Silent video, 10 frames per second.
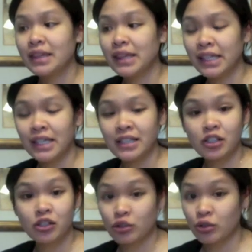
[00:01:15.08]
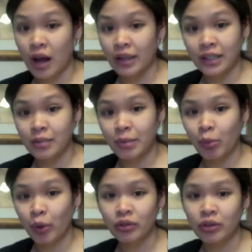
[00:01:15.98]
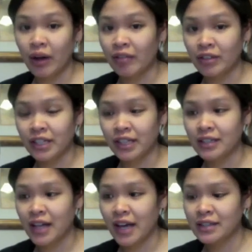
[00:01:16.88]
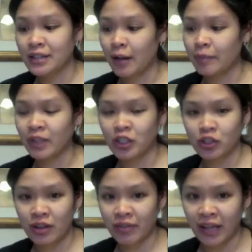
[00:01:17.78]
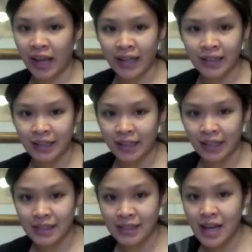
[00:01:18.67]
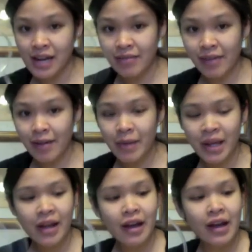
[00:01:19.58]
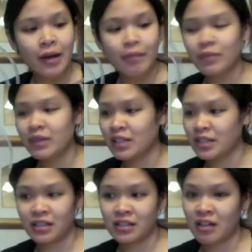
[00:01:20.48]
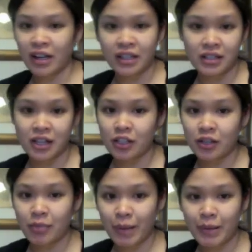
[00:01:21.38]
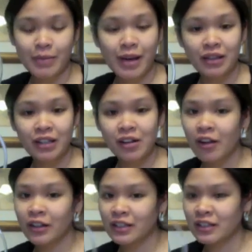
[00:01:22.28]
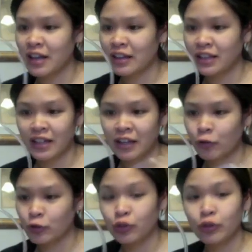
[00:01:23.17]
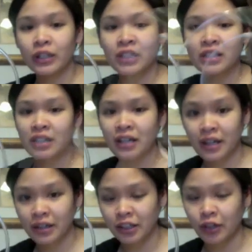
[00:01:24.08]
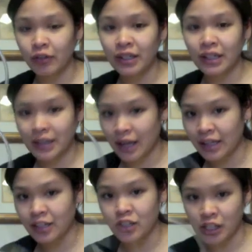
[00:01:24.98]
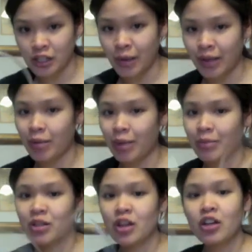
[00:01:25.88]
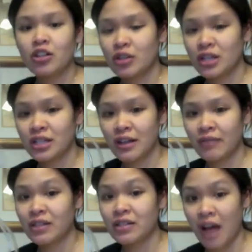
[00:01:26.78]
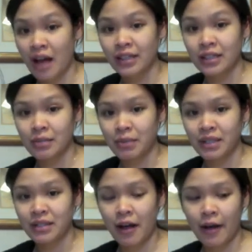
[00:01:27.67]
These do not need to be boiled or ever sanitized. They should never get anything inside of them. This is not going to touch the baby's mouth at all. Nothing that goes through it is going to, get ingested by the babies. So this stuff does not need to be